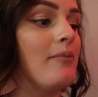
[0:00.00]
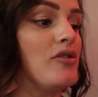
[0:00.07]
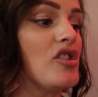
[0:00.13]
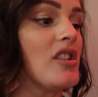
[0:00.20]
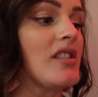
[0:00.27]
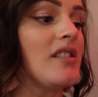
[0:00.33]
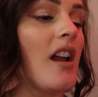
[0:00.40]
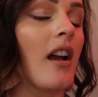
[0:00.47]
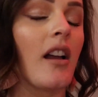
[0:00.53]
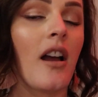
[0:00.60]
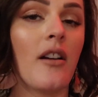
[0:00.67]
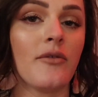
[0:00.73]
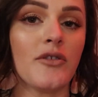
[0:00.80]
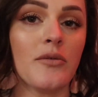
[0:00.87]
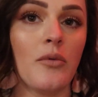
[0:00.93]
I'm just not
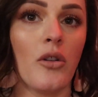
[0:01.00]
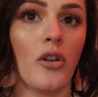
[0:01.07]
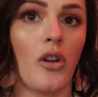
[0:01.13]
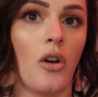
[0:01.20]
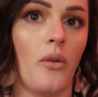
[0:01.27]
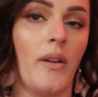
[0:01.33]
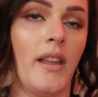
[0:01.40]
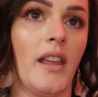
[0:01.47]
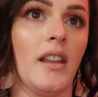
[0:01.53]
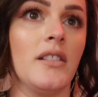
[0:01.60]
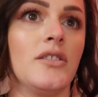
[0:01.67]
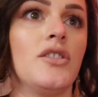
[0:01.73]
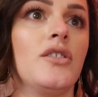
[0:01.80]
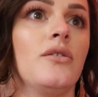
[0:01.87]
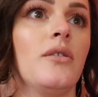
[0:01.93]
comfortable going
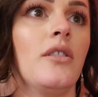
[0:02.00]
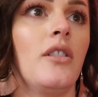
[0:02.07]
into